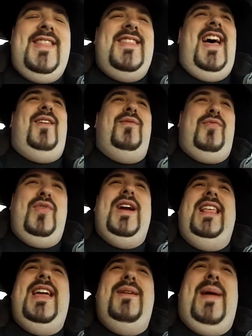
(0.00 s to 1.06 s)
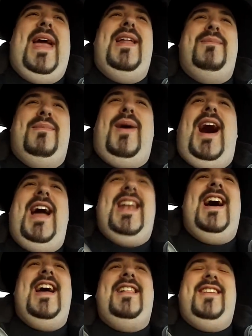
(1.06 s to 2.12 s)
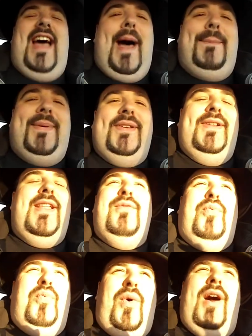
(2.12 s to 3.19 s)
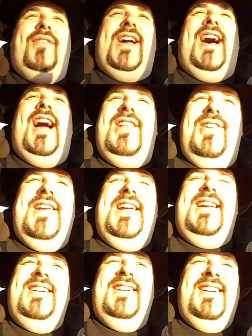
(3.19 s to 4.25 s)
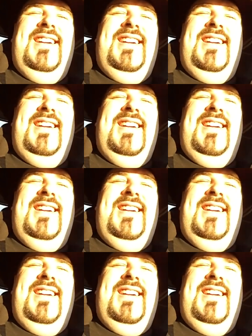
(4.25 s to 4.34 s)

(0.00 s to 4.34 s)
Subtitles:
that really made my night absolutely one-of-a-kind unique?